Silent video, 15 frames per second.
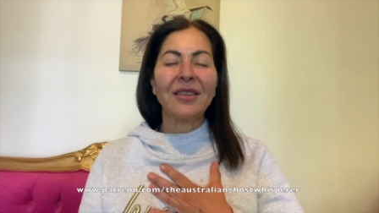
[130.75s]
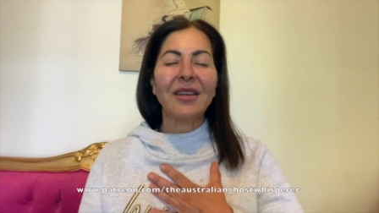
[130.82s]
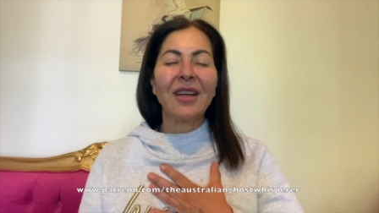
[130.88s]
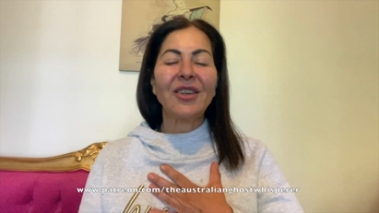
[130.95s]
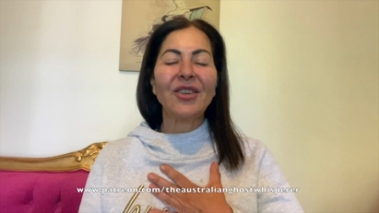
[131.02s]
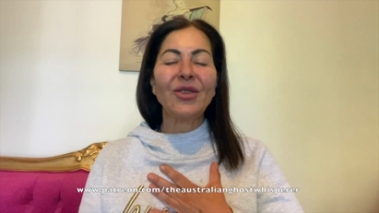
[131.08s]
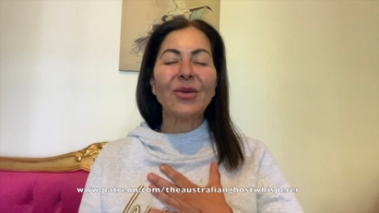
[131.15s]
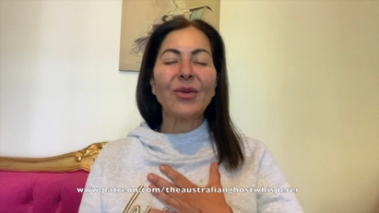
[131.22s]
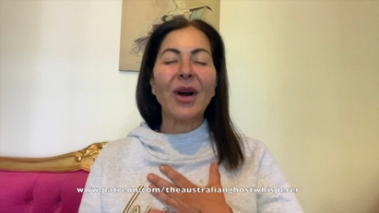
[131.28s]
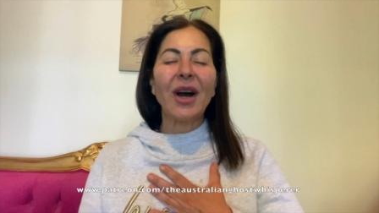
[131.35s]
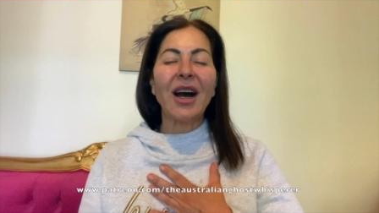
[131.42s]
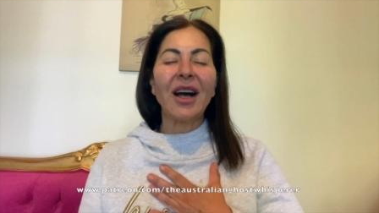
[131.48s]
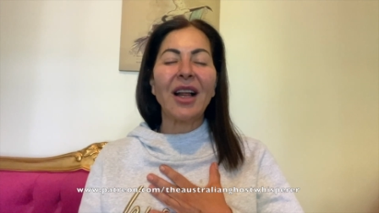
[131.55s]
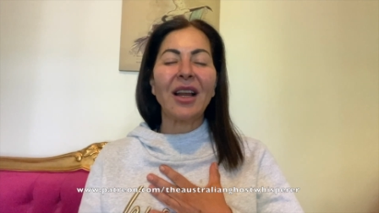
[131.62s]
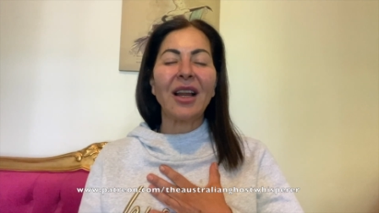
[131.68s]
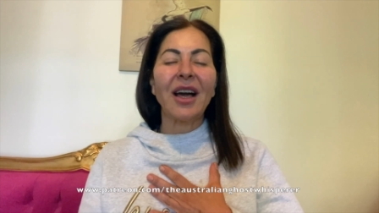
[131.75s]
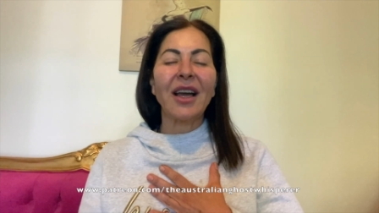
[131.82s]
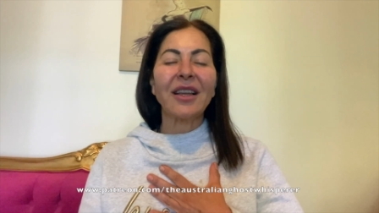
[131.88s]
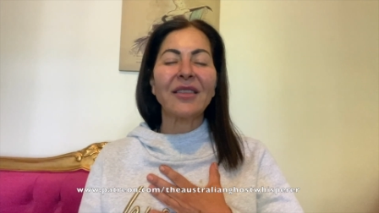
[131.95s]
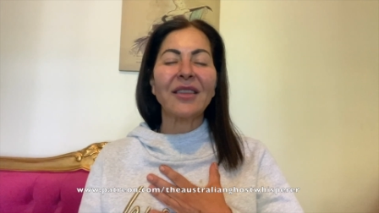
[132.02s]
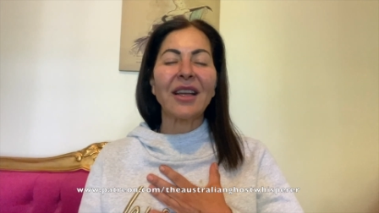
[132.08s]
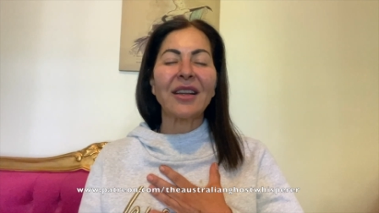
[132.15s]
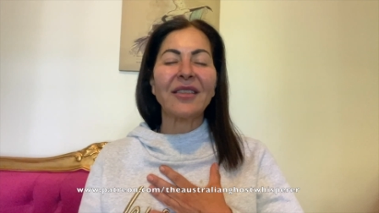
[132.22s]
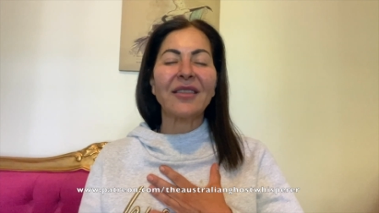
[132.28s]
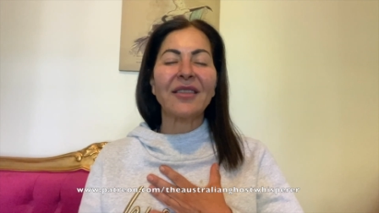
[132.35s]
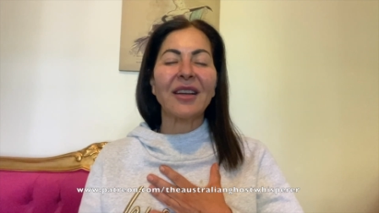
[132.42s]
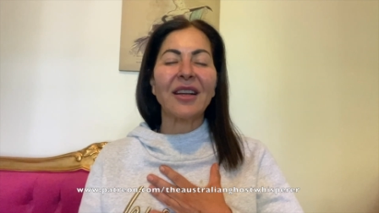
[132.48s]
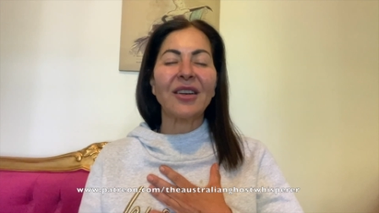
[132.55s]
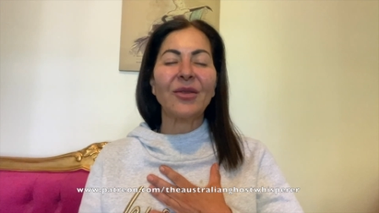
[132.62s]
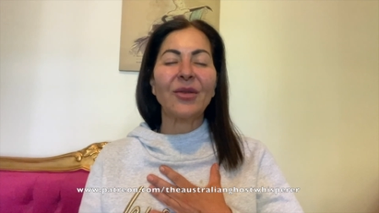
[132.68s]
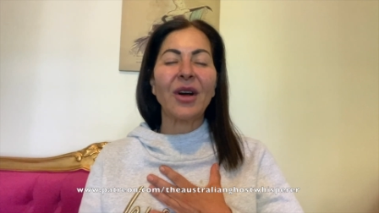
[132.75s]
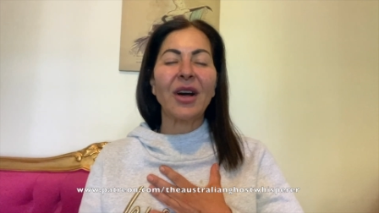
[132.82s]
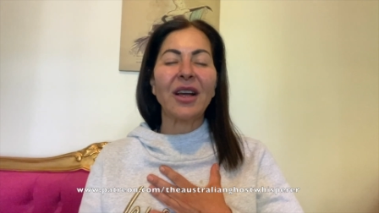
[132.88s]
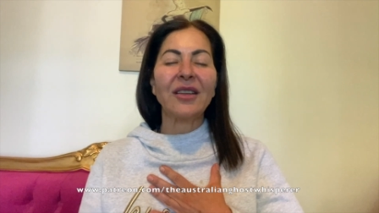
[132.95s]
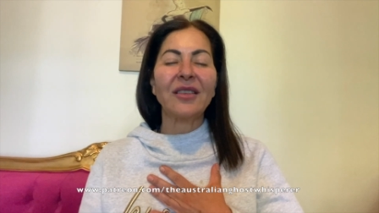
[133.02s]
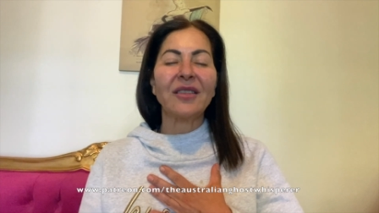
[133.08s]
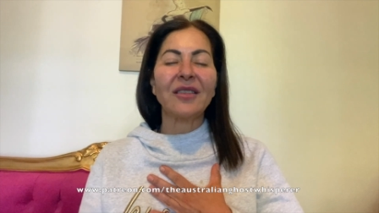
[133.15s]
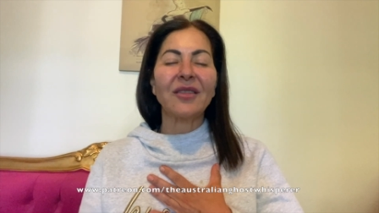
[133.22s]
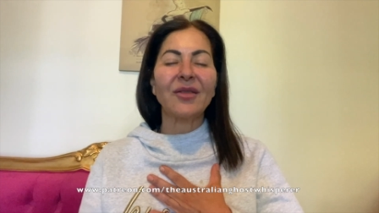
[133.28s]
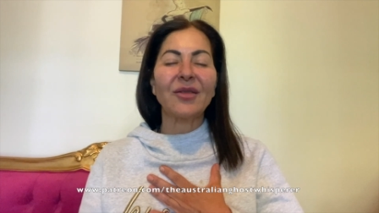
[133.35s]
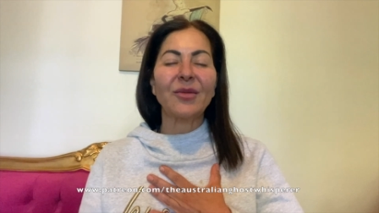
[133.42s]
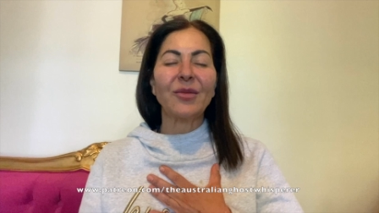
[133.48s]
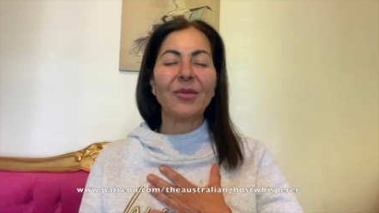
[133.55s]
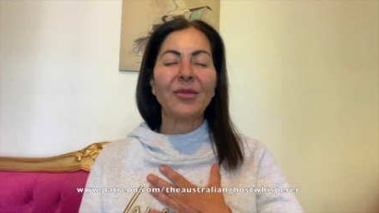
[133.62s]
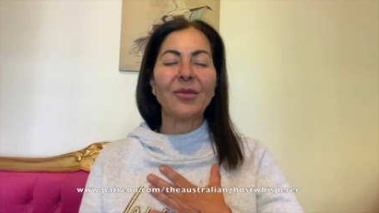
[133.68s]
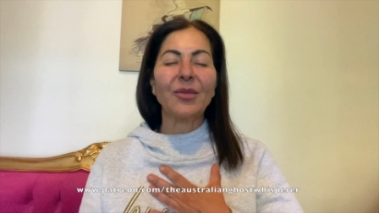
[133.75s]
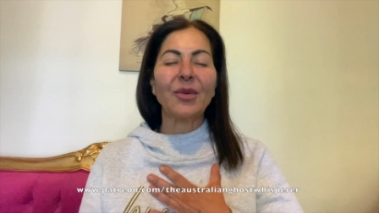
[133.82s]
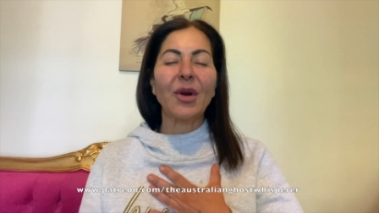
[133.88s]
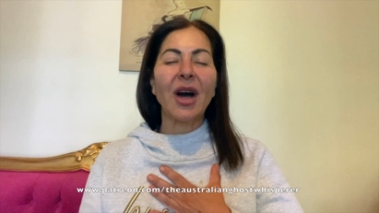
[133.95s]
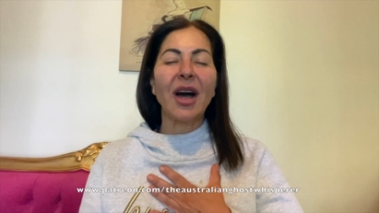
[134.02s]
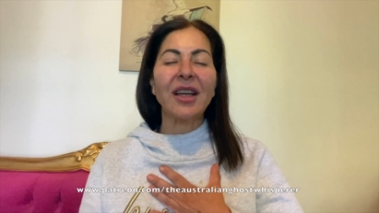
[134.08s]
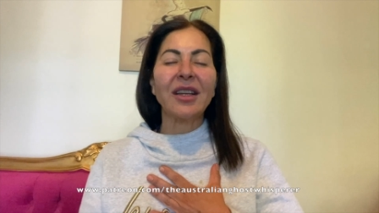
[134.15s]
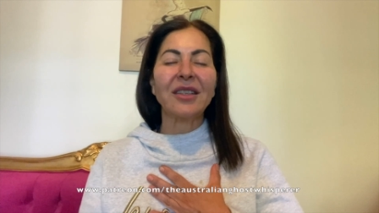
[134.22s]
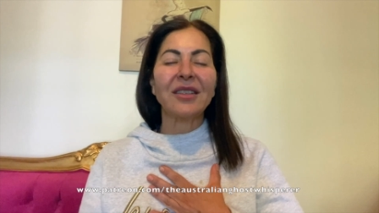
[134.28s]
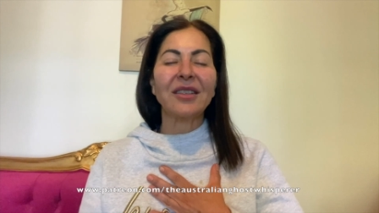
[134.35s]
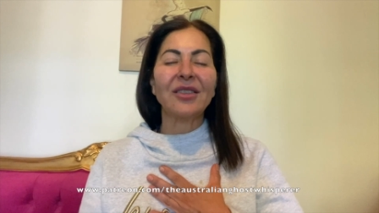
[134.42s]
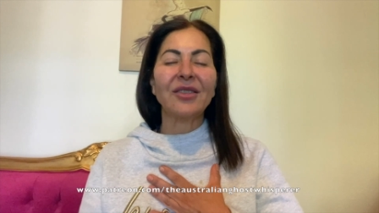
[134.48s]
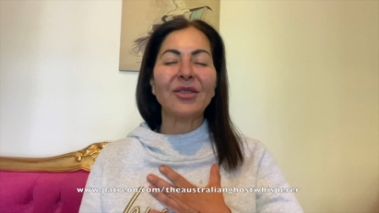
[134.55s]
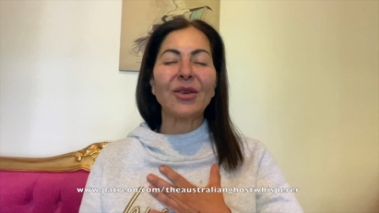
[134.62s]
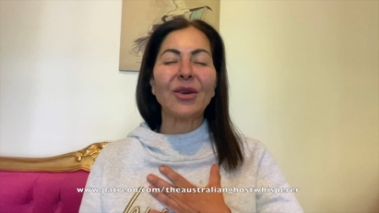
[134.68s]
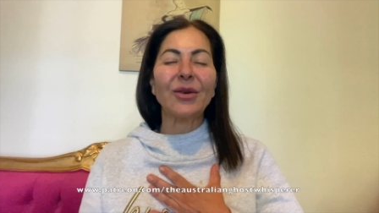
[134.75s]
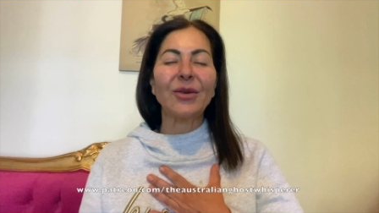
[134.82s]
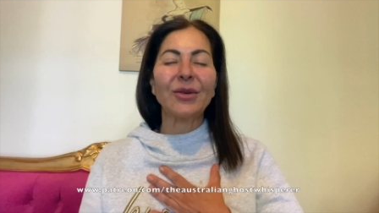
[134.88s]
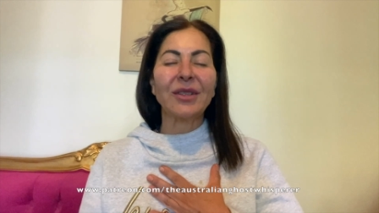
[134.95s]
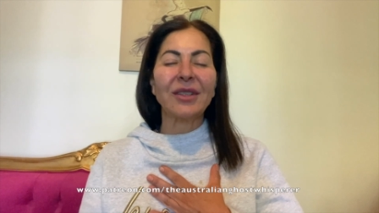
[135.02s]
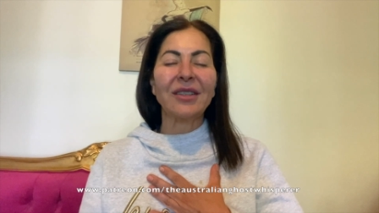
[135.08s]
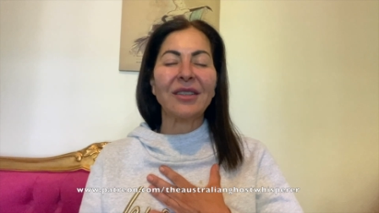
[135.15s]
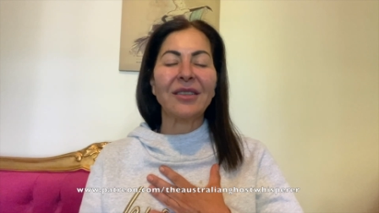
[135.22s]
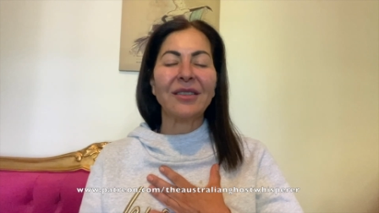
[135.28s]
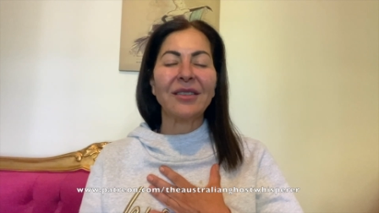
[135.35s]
And you are like that sunrise, bright and golden